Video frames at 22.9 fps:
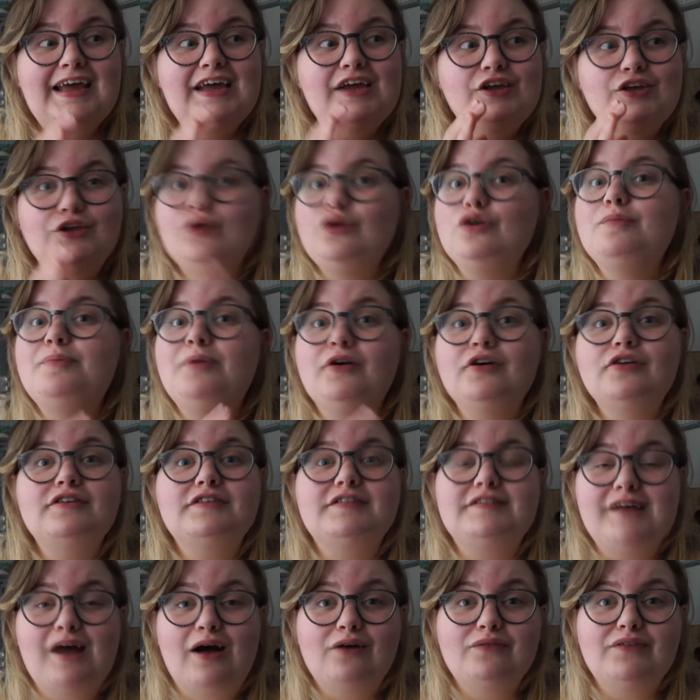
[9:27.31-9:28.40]
You put
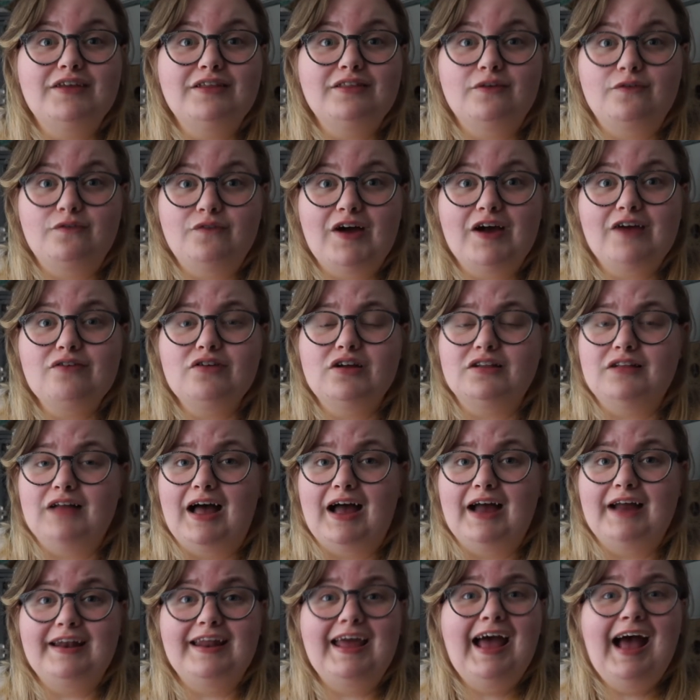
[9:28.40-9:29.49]
yourself in the firing
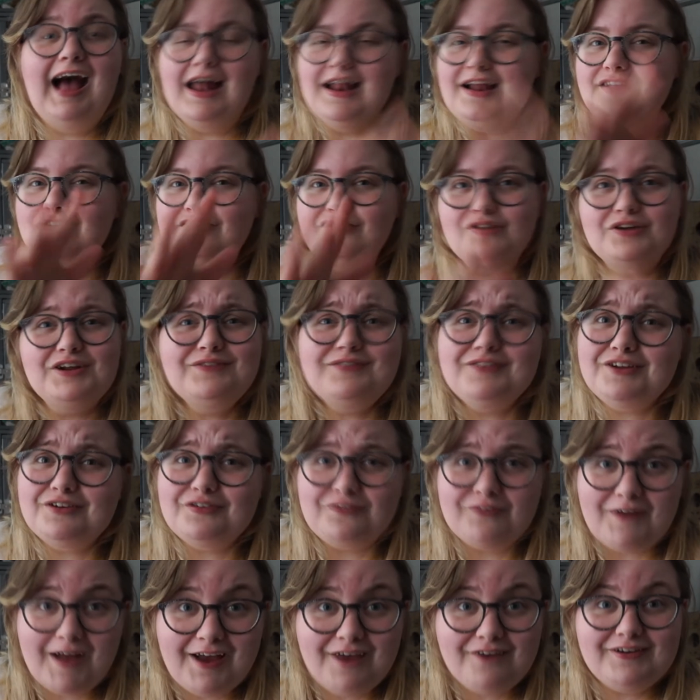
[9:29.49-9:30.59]
line, and it's not even a
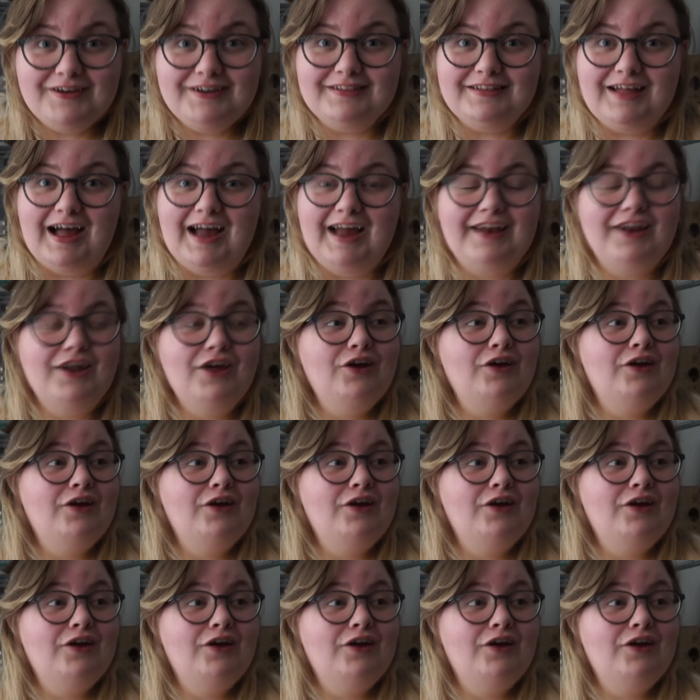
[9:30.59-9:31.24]
firing line.